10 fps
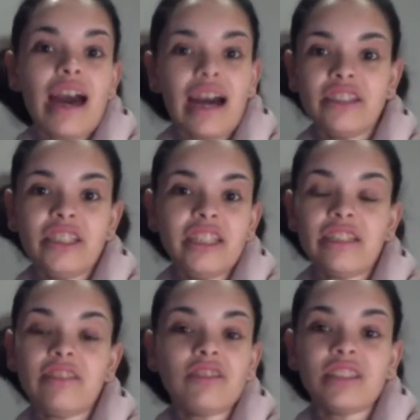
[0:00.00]
And she
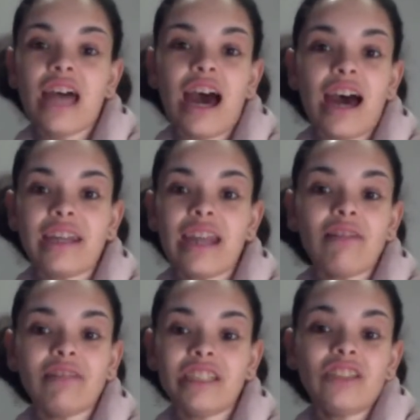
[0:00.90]
did just that. And now
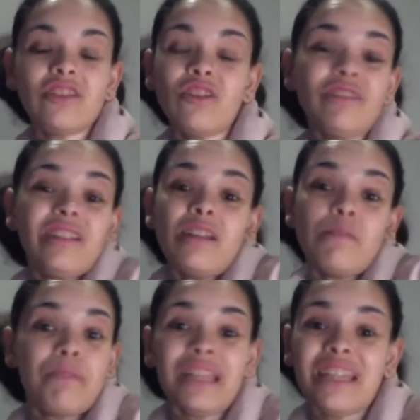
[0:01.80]
she's touching 1
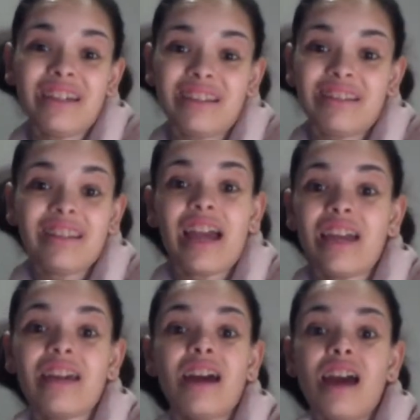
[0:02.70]
billion, like,
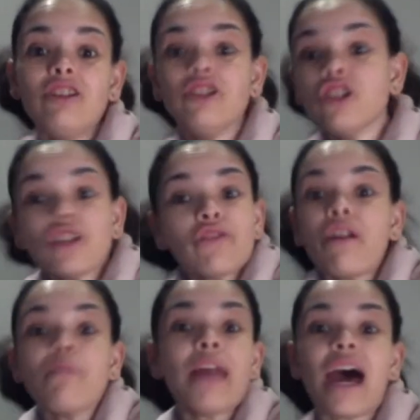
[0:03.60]
just
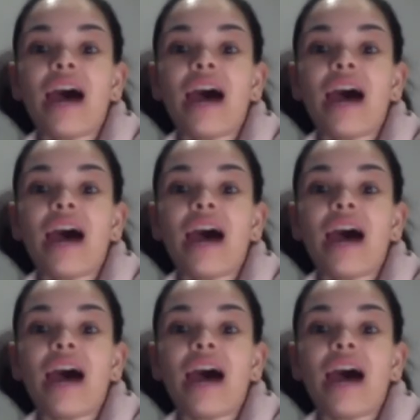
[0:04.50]
from that.